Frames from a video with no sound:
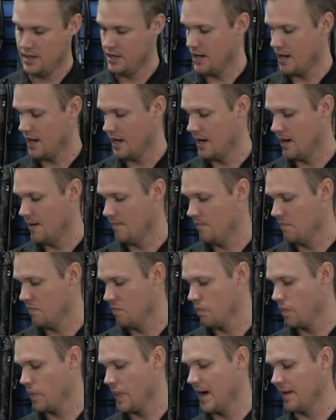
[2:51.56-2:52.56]
Um,
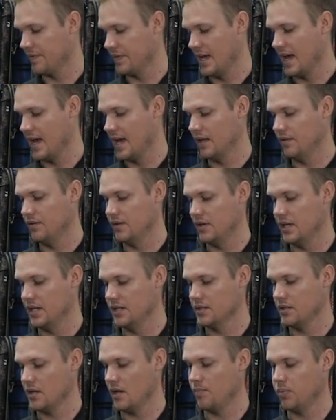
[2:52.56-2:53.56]
at the end, there
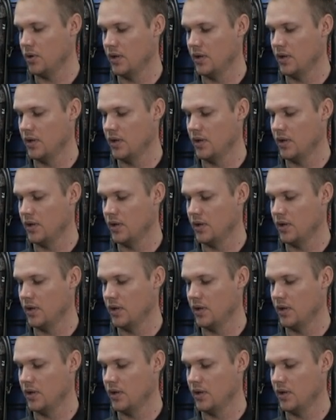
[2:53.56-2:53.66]
is a